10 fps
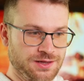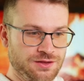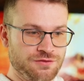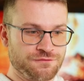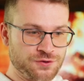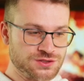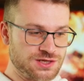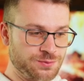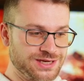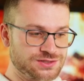The first
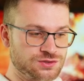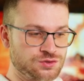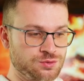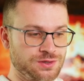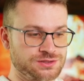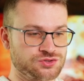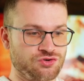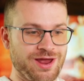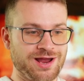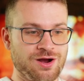thing we need to do is
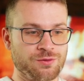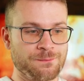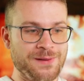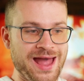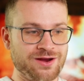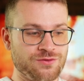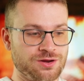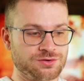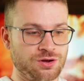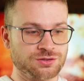drag our
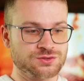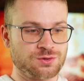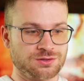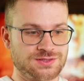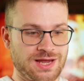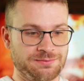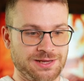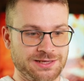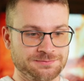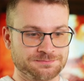background onto our
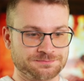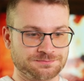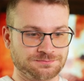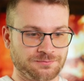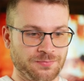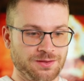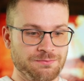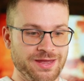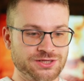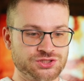timeline.
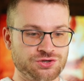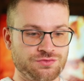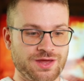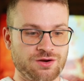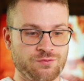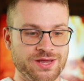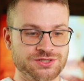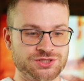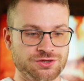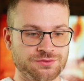Make sure that our
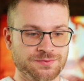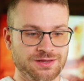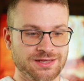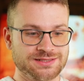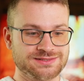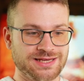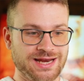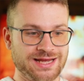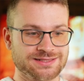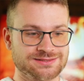ratio is set
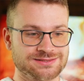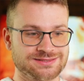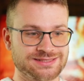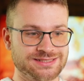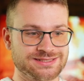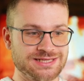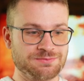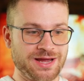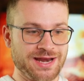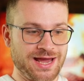at
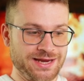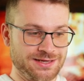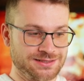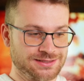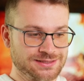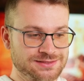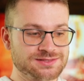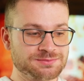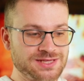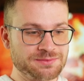16:9.
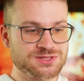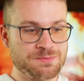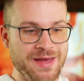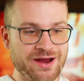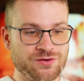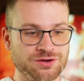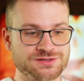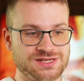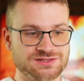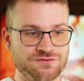Sometimes the background
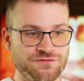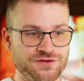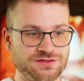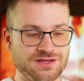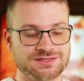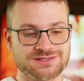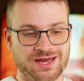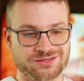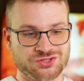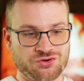doesn't fit the
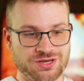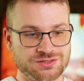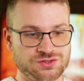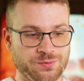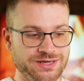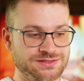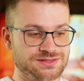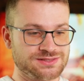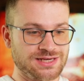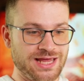entire screen, so we need
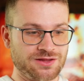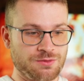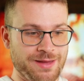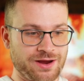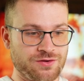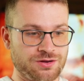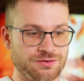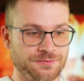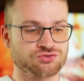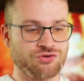to select the
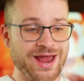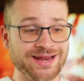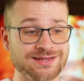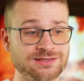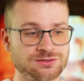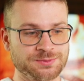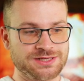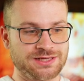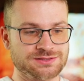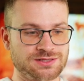background, drag it a little
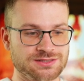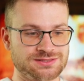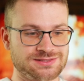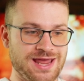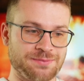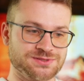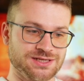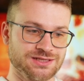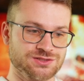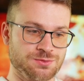bit until it snaps
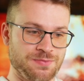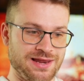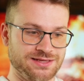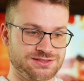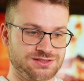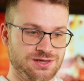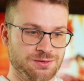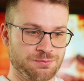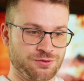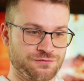into place.
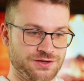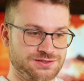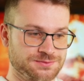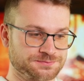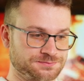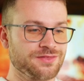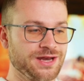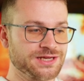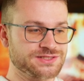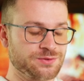Perfect. The
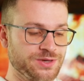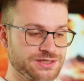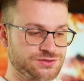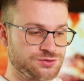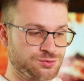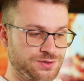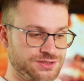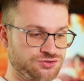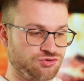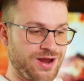next thing we need to do
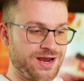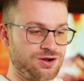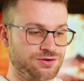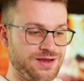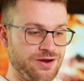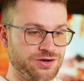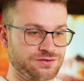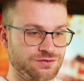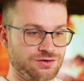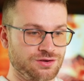is drag our
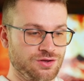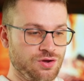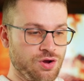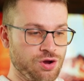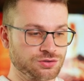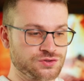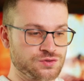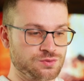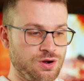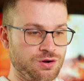character
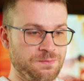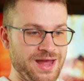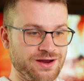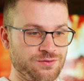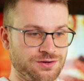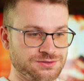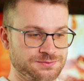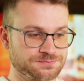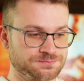onto our background.